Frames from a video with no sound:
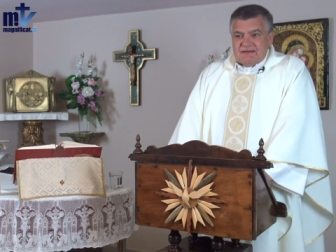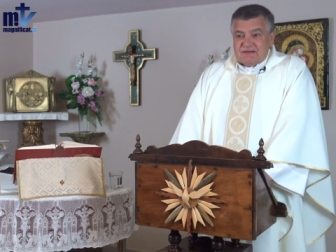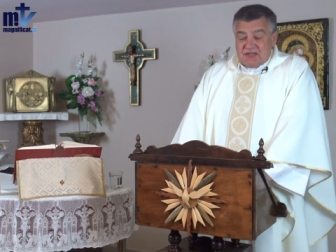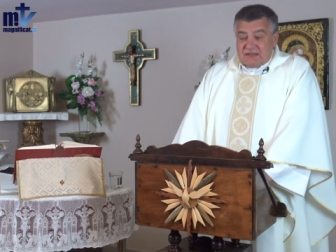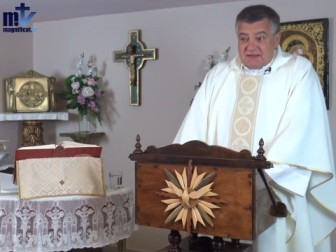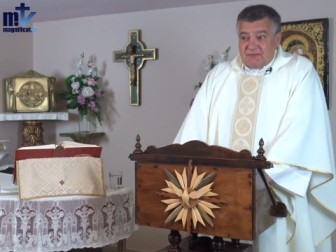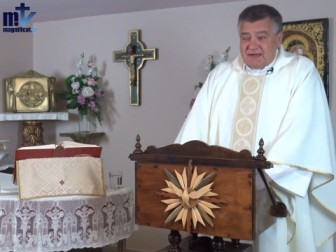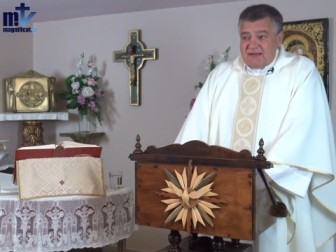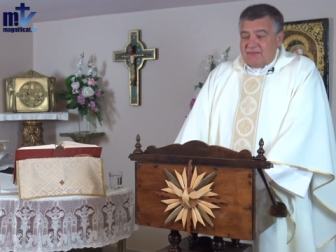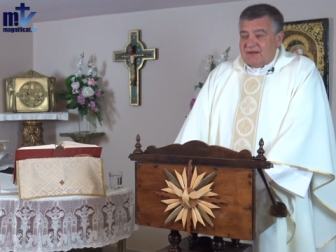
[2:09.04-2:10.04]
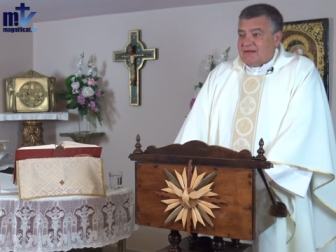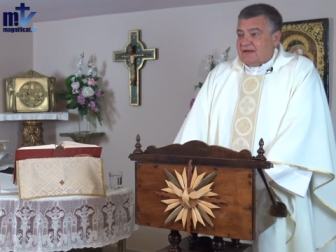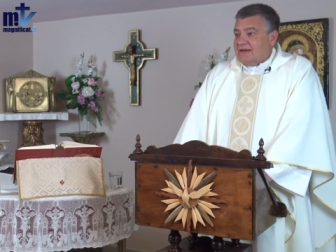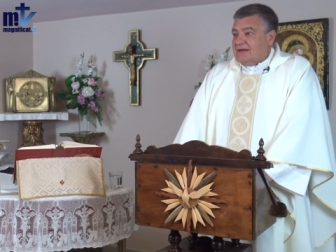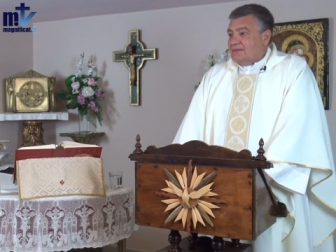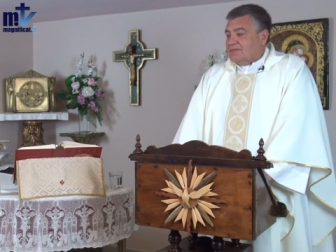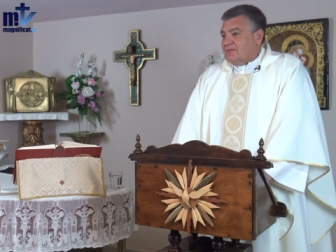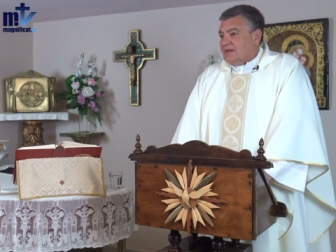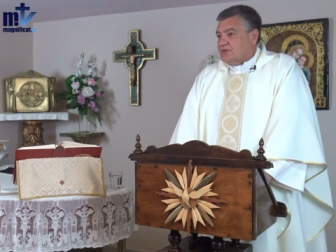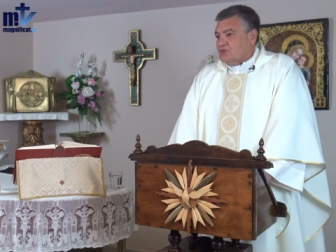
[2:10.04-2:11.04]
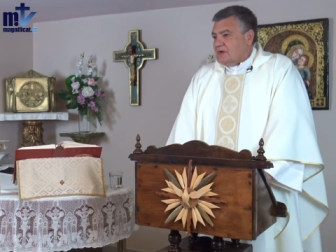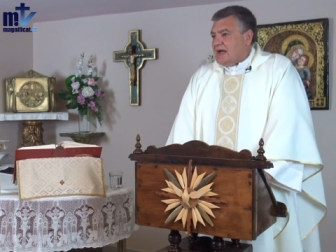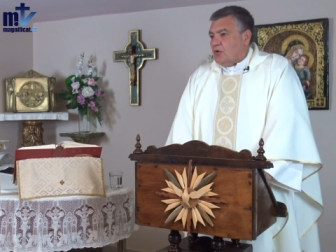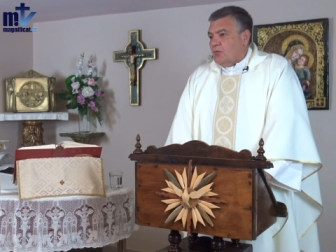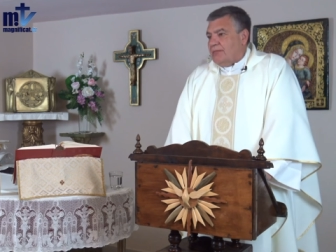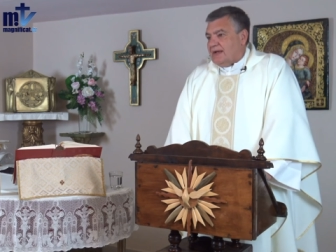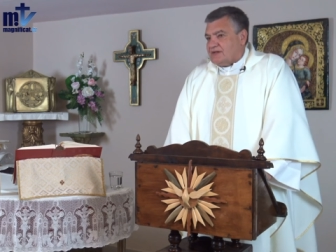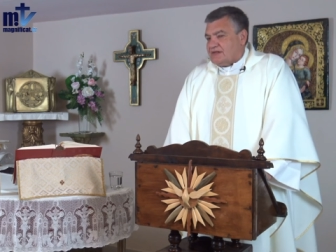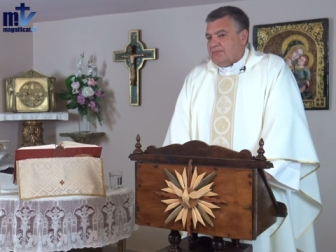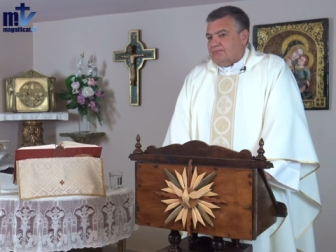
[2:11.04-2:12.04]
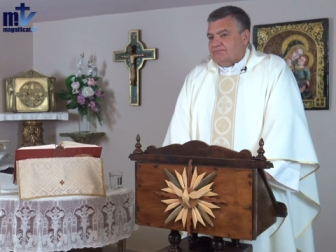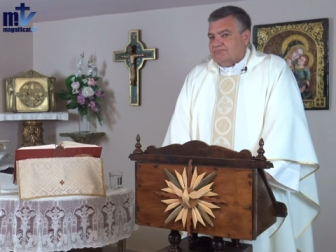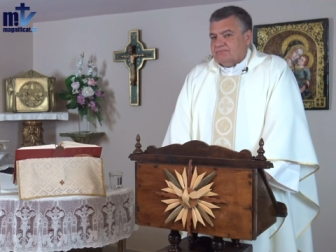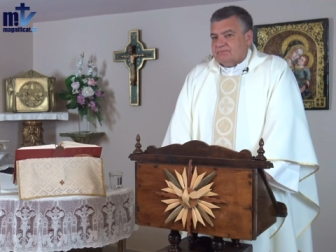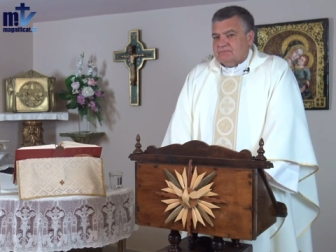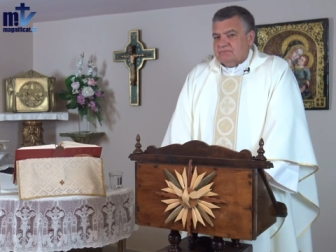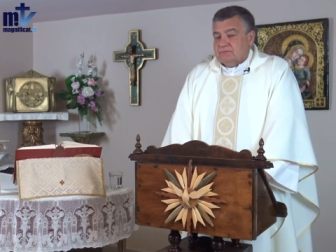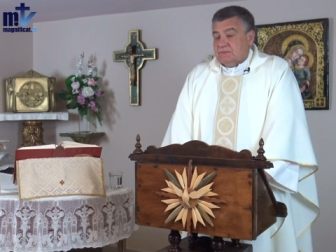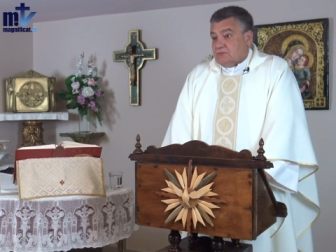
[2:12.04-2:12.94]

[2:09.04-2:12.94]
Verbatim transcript: Mary Magdalene, Saint Mary Magdalene, is a converted.